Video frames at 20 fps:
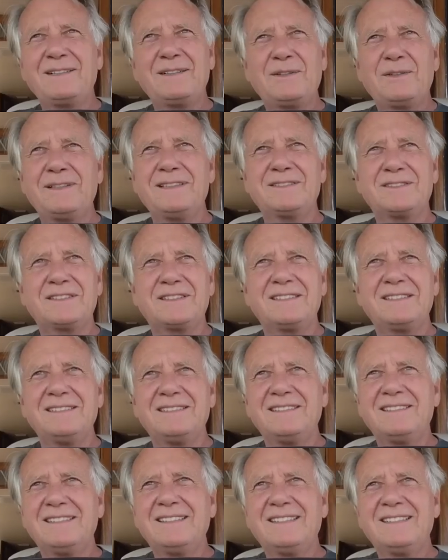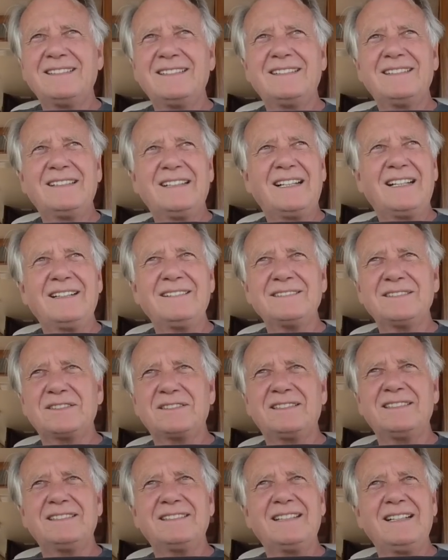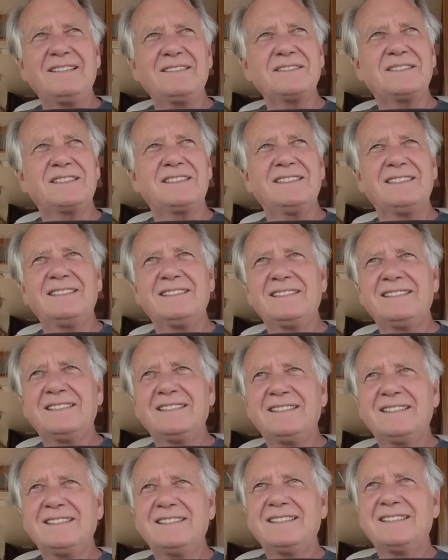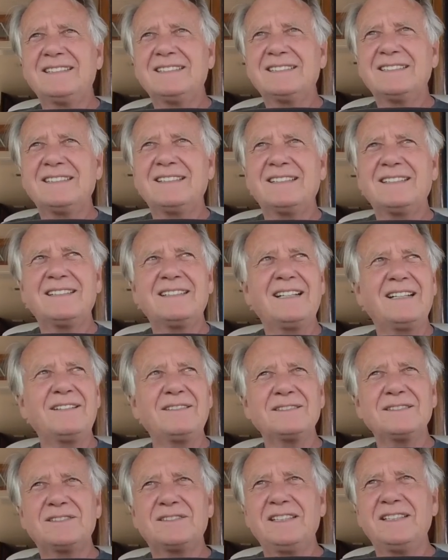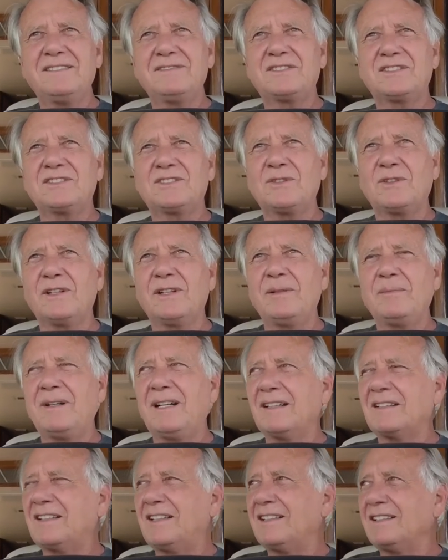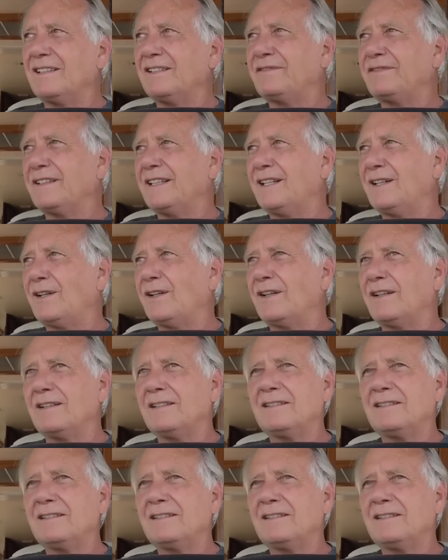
don't know. Come on, there's a, there's I like, I pick, a, pick a subject. I don't understand your story about cauliflower.